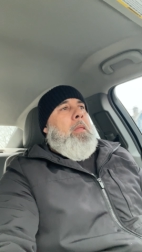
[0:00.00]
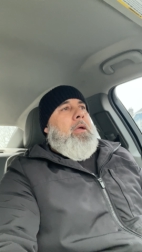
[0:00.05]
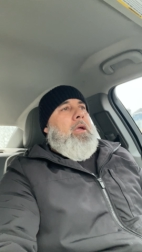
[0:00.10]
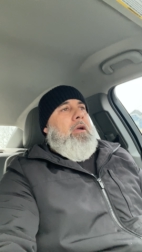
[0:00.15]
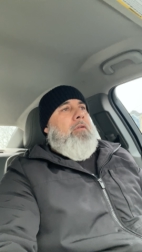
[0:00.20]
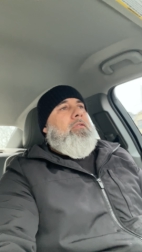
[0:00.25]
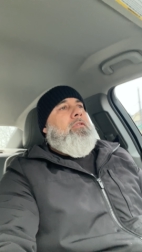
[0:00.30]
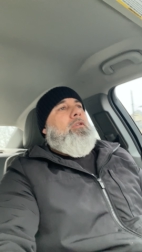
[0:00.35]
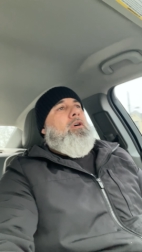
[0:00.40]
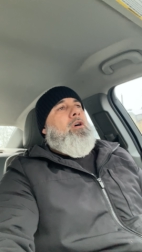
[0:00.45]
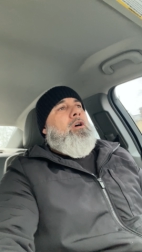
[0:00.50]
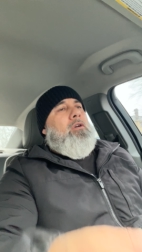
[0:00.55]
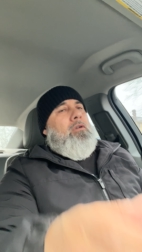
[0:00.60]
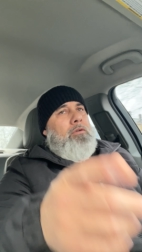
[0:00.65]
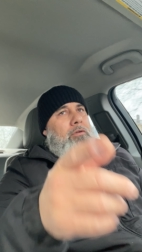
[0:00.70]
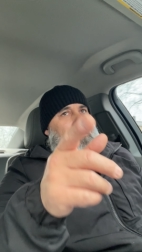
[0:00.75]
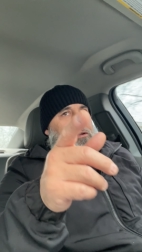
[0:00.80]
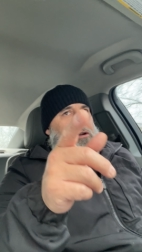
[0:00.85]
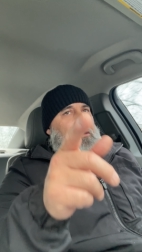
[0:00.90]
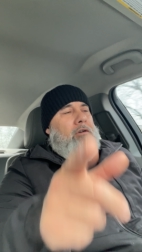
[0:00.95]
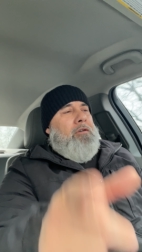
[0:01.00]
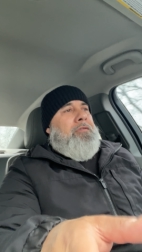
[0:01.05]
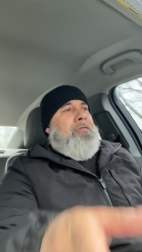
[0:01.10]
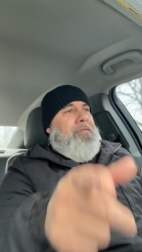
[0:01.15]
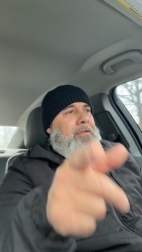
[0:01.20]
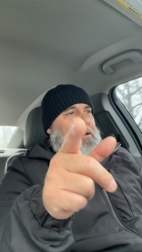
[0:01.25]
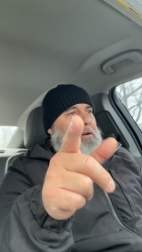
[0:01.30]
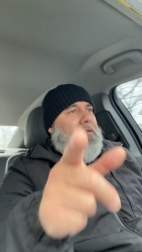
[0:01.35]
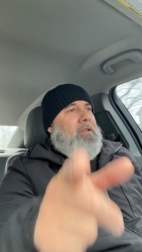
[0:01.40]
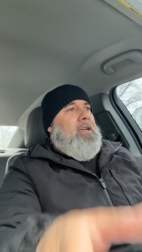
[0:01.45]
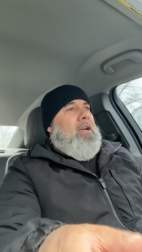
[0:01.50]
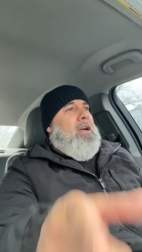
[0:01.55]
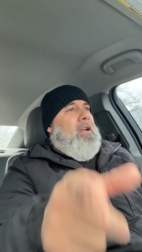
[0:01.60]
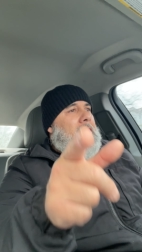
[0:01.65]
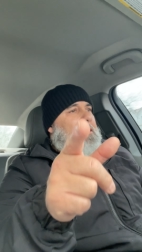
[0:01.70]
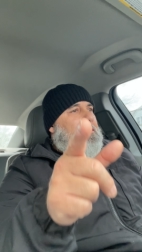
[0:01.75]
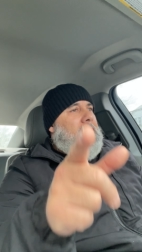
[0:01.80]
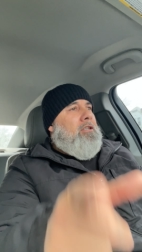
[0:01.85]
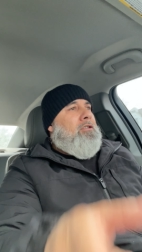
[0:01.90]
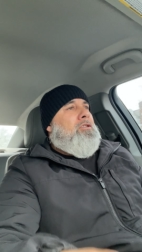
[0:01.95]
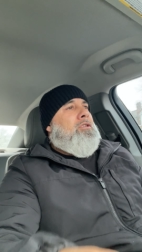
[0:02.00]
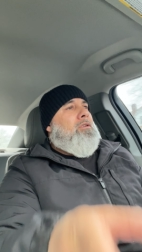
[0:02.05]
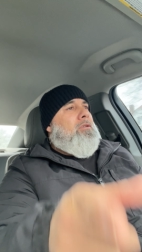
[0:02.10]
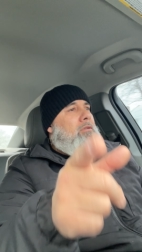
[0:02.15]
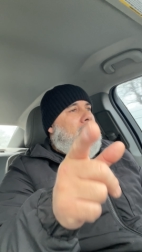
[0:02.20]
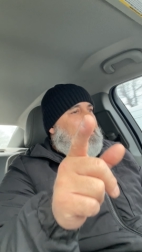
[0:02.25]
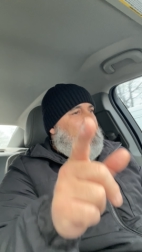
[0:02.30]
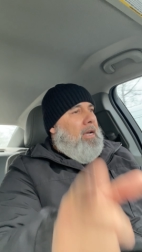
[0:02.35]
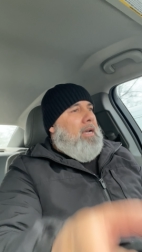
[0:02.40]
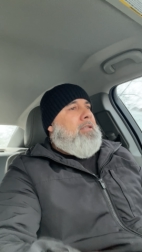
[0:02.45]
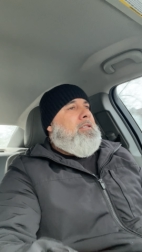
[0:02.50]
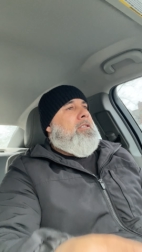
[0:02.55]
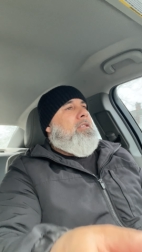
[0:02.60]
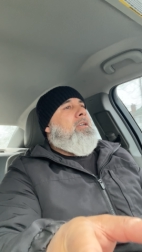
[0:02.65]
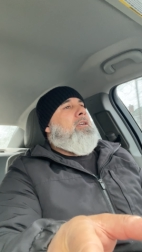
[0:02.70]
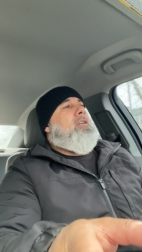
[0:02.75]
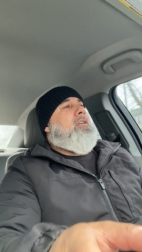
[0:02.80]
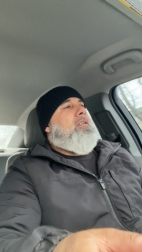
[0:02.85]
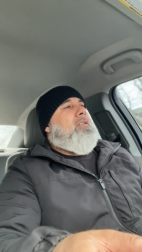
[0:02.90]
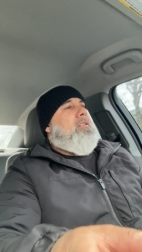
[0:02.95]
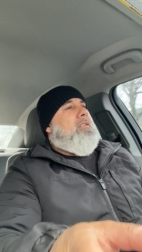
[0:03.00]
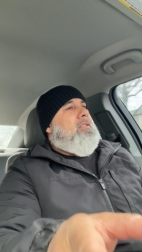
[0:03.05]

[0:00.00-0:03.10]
even though you could feel the energy too texting